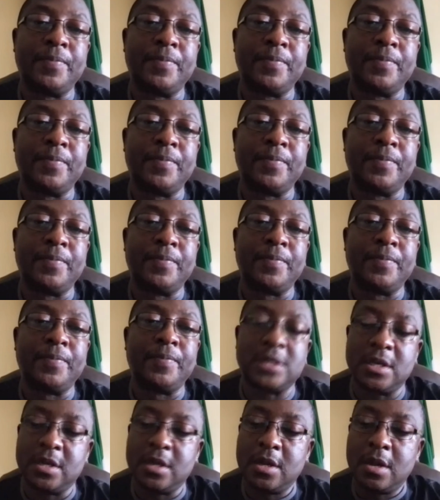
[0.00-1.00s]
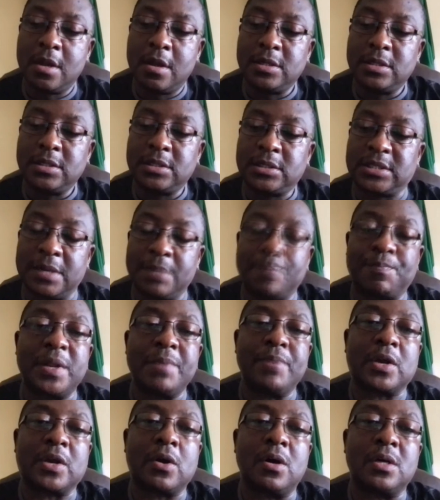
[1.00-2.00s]
service simply
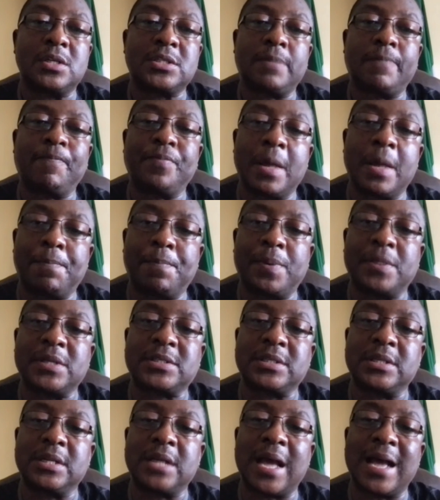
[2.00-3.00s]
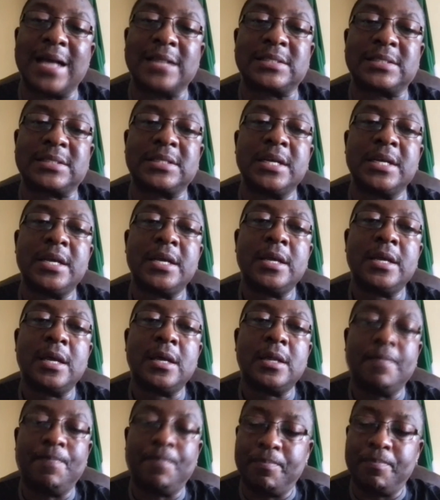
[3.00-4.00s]
because the person has,
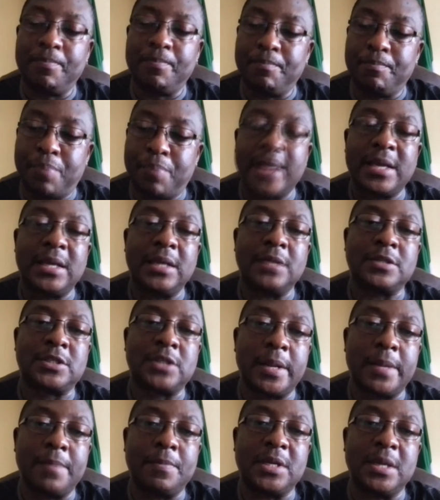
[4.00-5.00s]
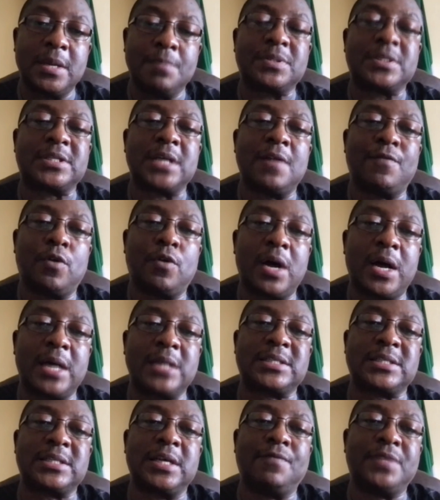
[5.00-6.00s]
by his, himself or
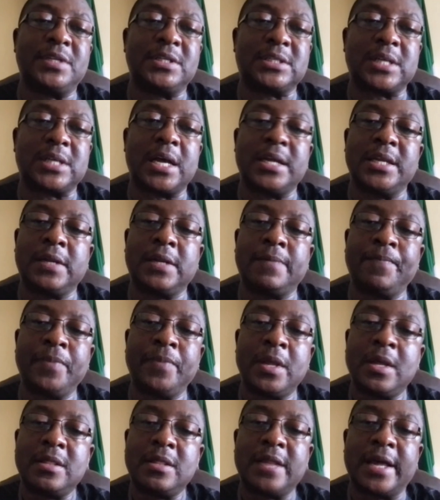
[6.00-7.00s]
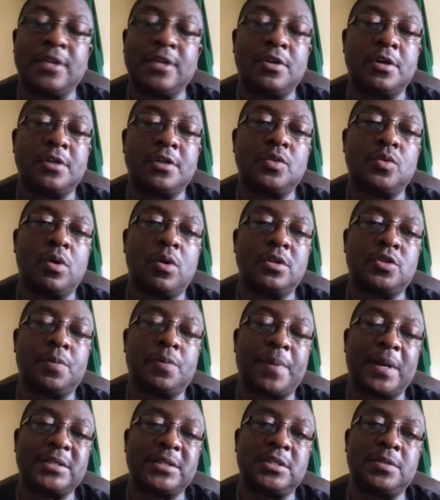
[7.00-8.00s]
herself, decided that doesn't want to
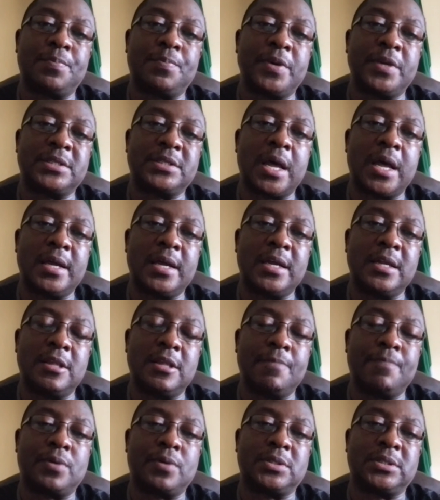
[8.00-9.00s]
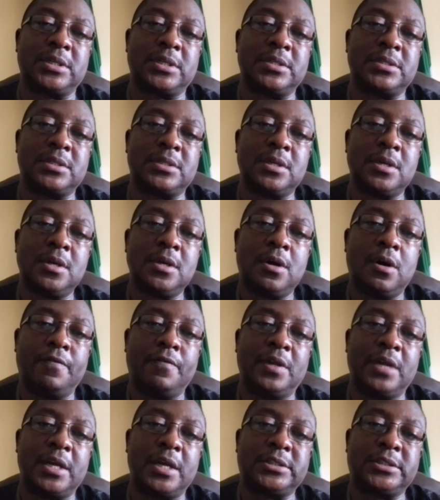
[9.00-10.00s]
participate uh, in the process of
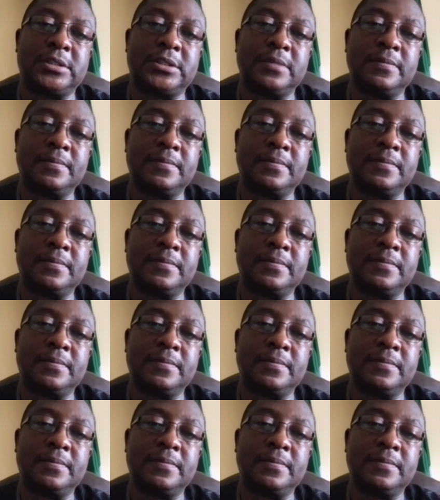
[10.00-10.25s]
election.